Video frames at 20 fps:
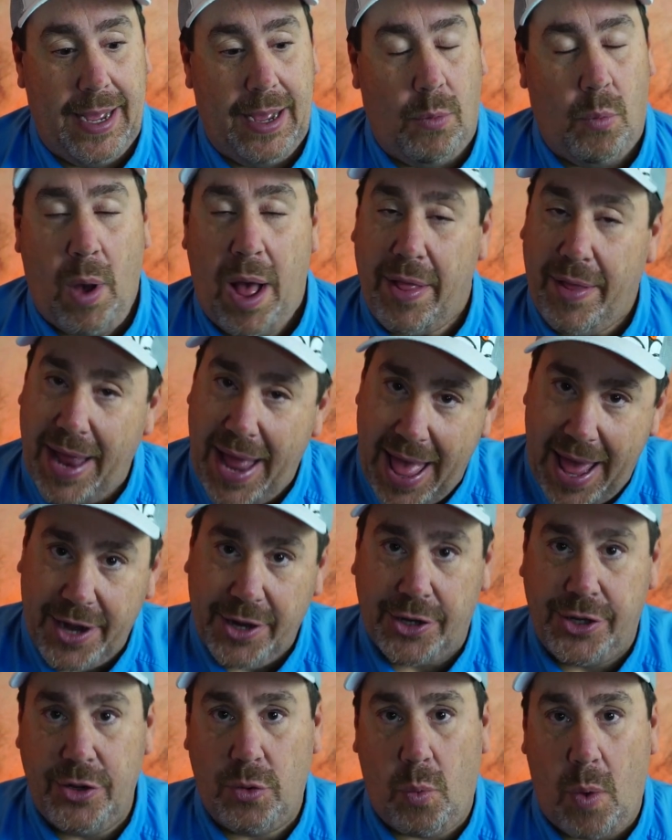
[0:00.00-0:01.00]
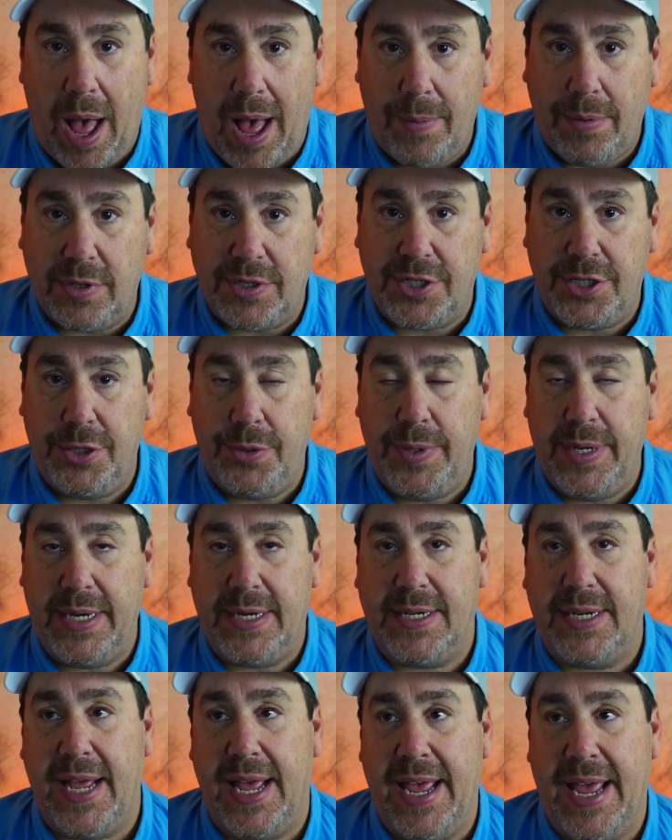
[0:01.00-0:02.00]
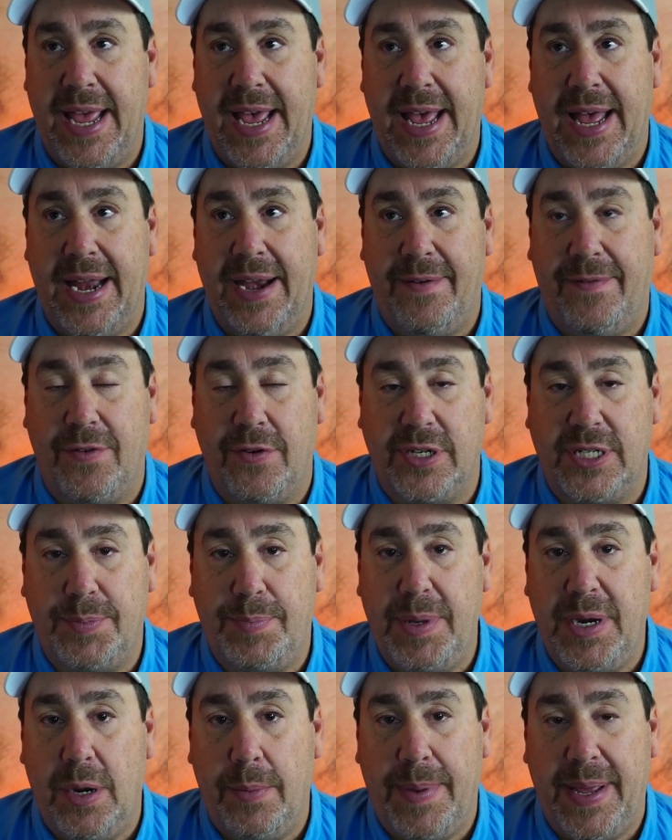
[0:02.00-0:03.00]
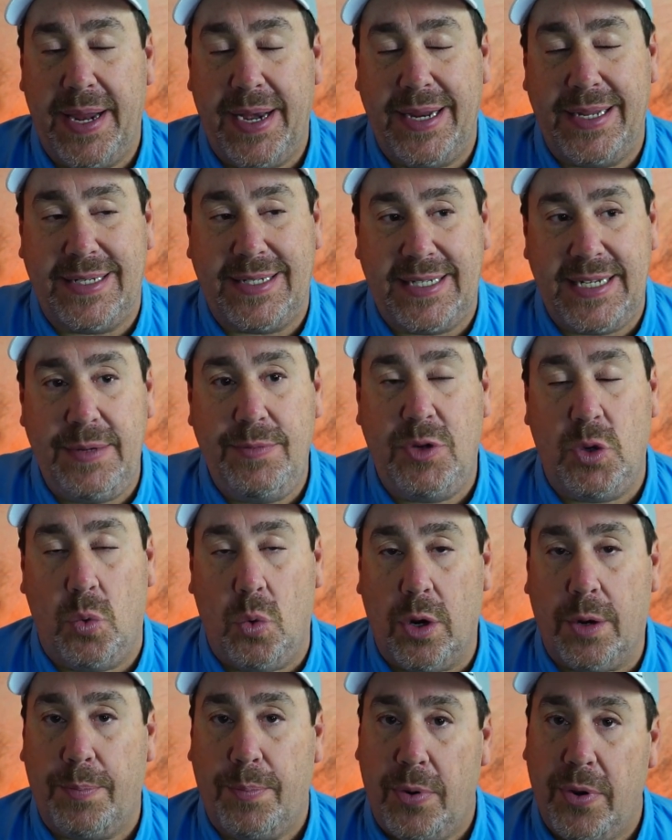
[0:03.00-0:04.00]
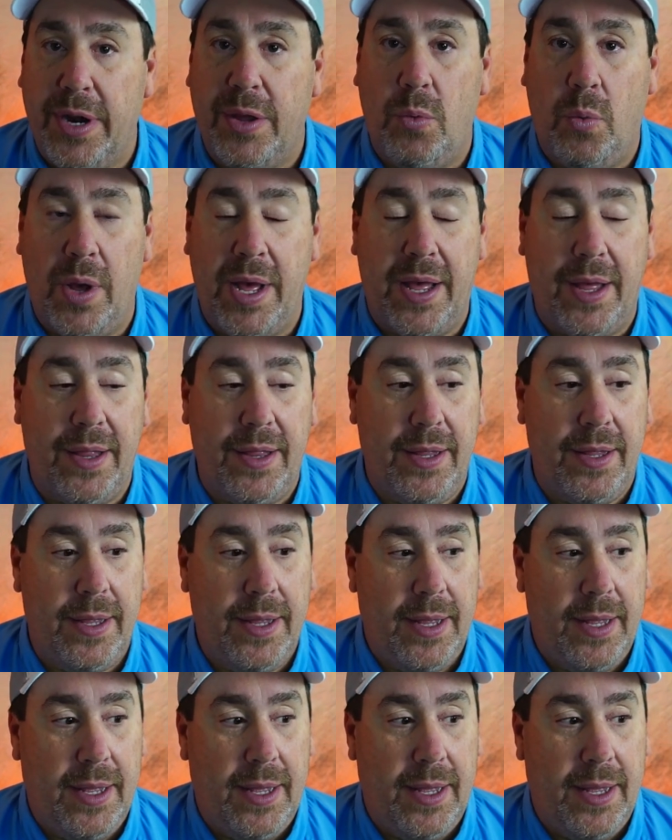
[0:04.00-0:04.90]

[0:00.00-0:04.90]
While it had a good wobble to it, and for a spinnerbait, it seemed to work pretty well,